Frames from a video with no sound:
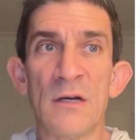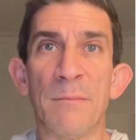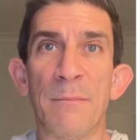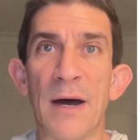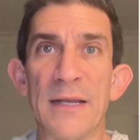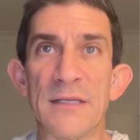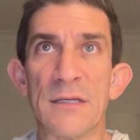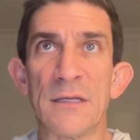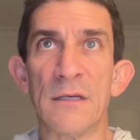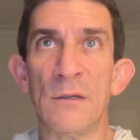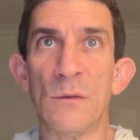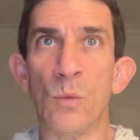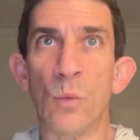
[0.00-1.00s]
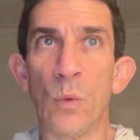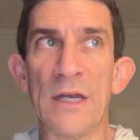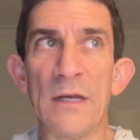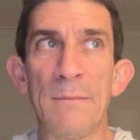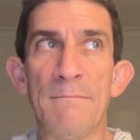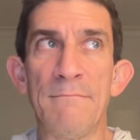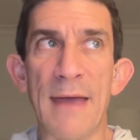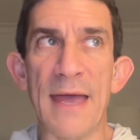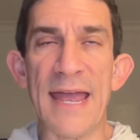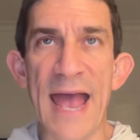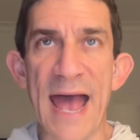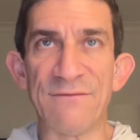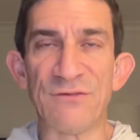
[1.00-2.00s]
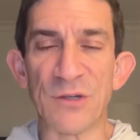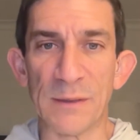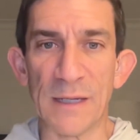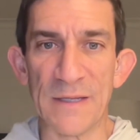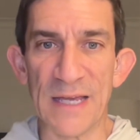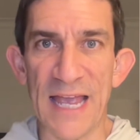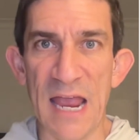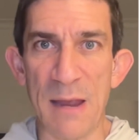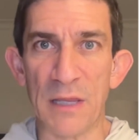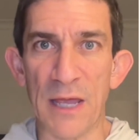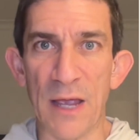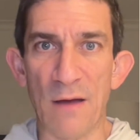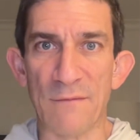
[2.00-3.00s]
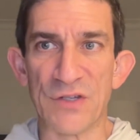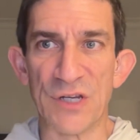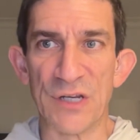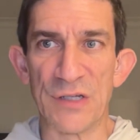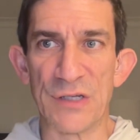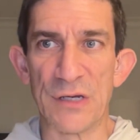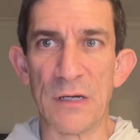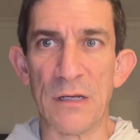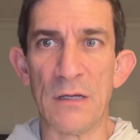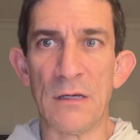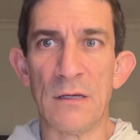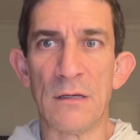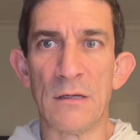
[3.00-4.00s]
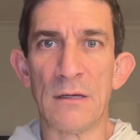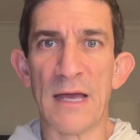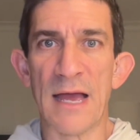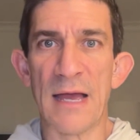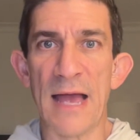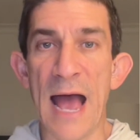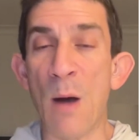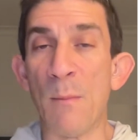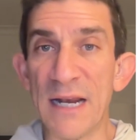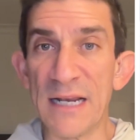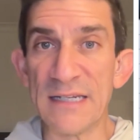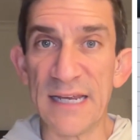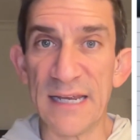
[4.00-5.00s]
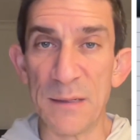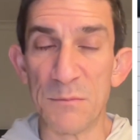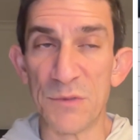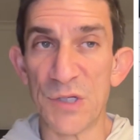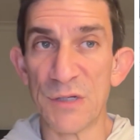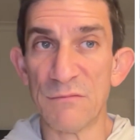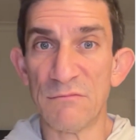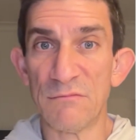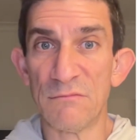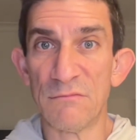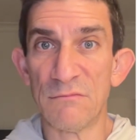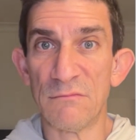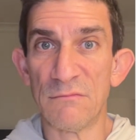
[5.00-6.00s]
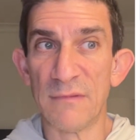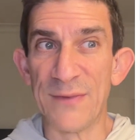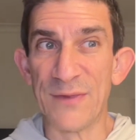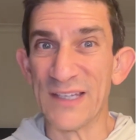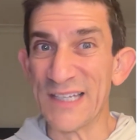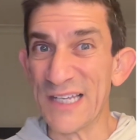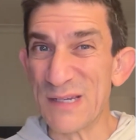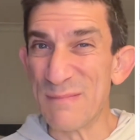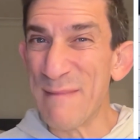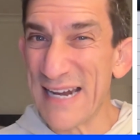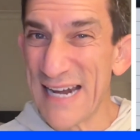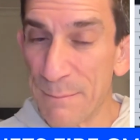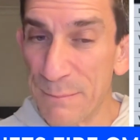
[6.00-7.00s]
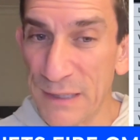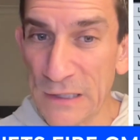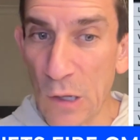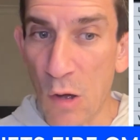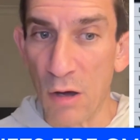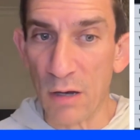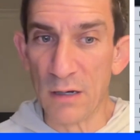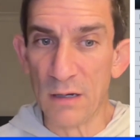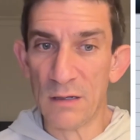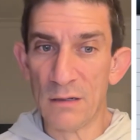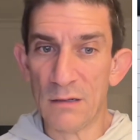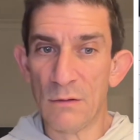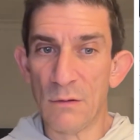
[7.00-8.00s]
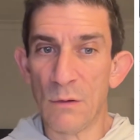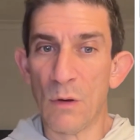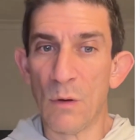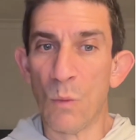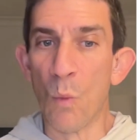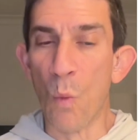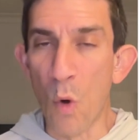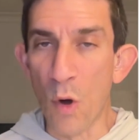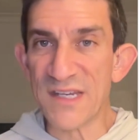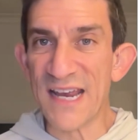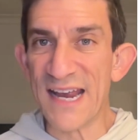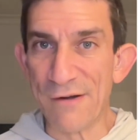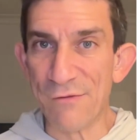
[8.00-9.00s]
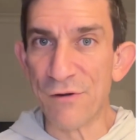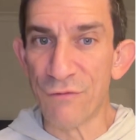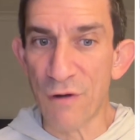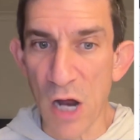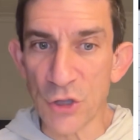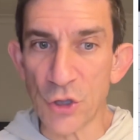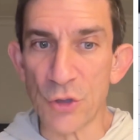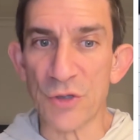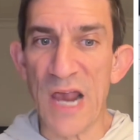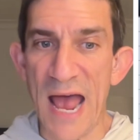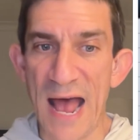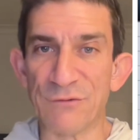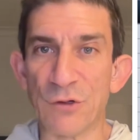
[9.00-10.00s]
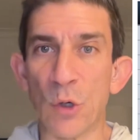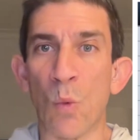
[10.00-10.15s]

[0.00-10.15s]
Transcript: but we may have to play the game of the offseason. How many teams, and the list may not be long, want Aaron Rodgers after